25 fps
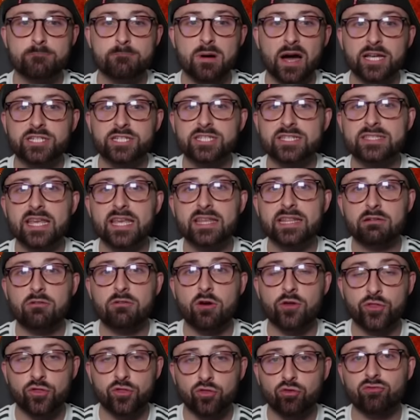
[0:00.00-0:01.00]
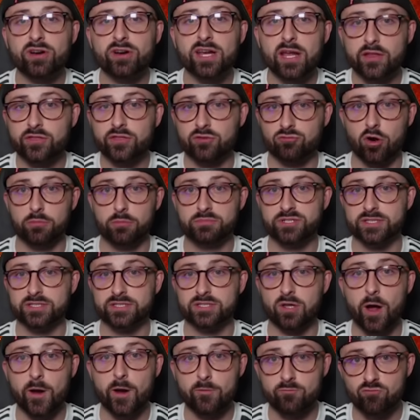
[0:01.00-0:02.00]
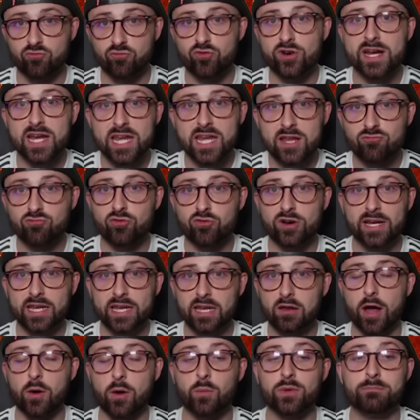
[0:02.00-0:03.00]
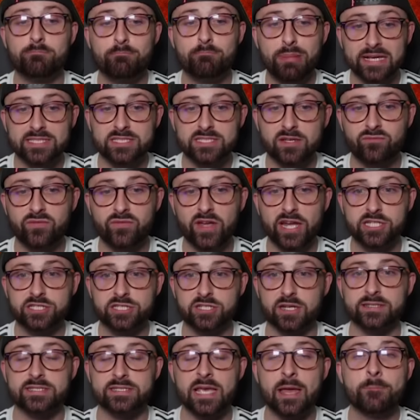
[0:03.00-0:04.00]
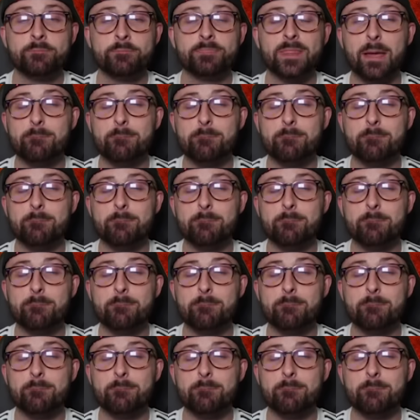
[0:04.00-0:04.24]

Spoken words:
But I just think there are 3 other options that I really, really like with better fixtures